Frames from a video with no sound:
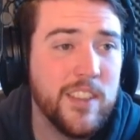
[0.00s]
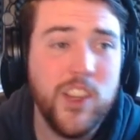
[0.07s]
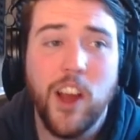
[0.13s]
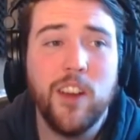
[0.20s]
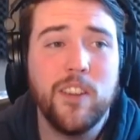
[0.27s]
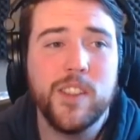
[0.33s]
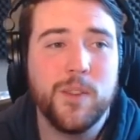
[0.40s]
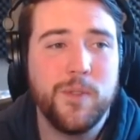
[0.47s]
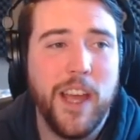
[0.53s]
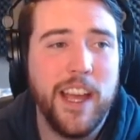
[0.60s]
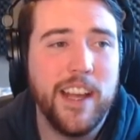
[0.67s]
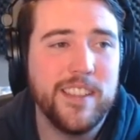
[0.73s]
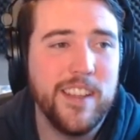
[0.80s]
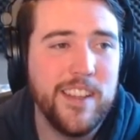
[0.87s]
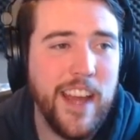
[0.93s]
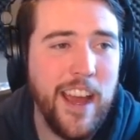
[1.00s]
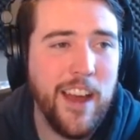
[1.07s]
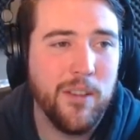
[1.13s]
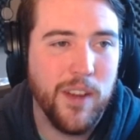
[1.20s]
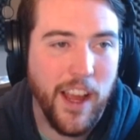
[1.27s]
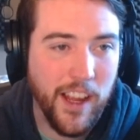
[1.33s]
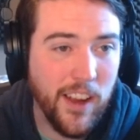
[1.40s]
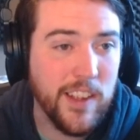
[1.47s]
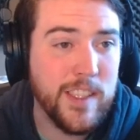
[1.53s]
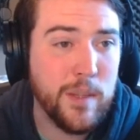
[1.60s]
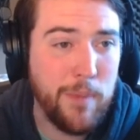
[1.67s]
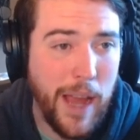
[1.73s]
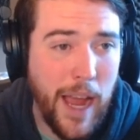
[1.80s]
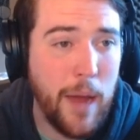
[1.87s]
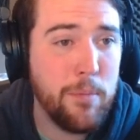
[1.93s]
Charles flags you down. I got
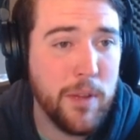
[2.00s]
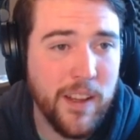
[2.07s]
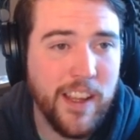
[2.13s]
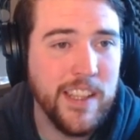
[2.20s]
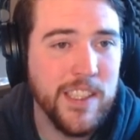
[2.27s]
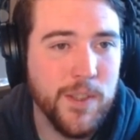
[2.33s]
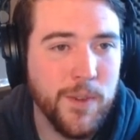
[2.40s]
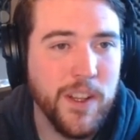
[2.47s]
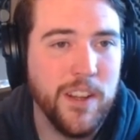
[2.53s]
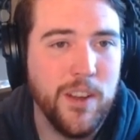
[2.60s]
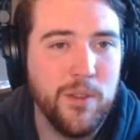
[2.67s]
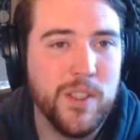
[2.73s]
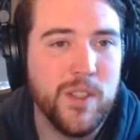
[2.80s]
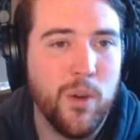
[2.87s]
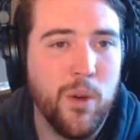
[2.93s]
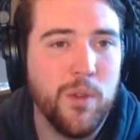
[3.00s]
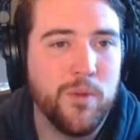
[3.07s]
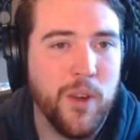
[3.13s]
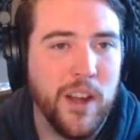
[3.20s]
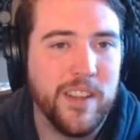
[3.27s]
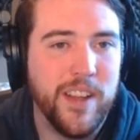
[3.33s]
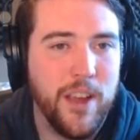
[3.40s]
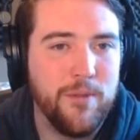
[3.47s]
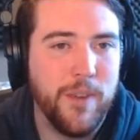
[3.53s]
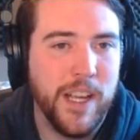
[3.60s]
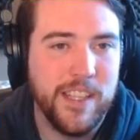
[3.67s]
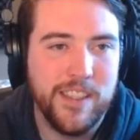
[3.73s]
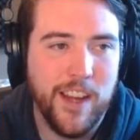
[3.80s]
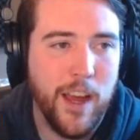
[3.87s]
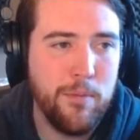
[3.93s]
some applicants for the new storefront I
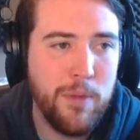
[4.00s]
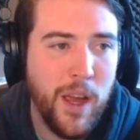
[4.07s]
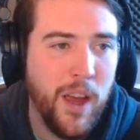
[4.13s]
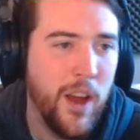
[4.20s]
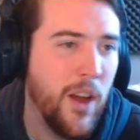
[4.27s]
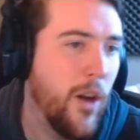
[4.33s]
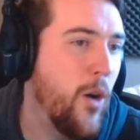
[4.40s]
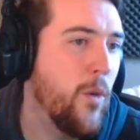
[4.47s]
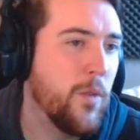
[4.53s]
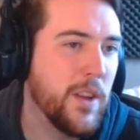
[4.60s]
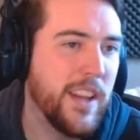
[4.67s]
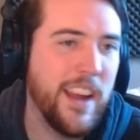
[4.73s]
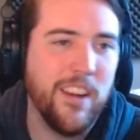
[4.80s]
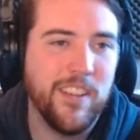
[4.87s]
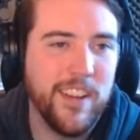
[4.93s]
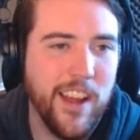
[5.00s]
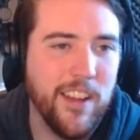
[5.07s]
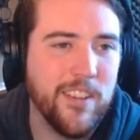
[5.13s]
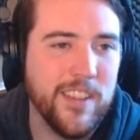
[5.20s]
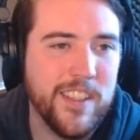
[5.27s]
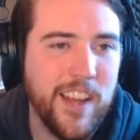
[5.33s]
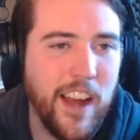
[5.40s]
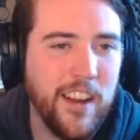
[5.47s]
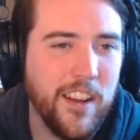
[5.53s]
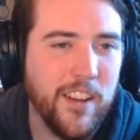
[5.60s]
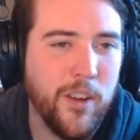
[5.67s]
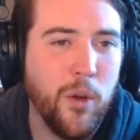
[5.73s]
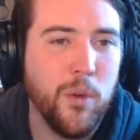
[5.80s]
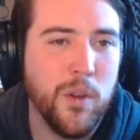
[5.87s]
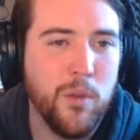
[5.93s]
fixed up over there on the other side of the
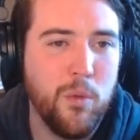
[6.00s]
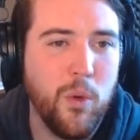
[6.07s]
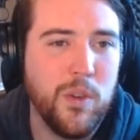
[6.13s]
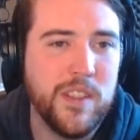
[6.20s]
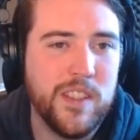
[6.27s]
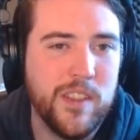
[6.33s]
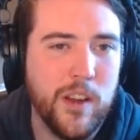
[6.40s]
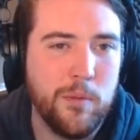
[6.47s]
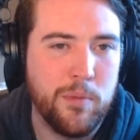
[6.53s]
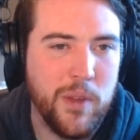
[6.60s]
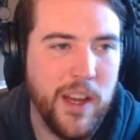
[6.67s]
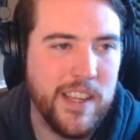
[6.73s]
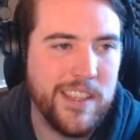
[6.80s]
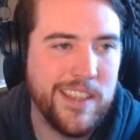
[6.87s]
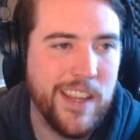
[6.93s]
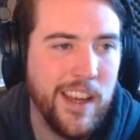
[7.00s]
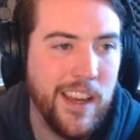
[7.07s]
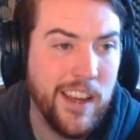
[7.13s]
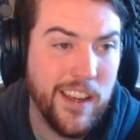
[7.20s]
Cola Wars surplus.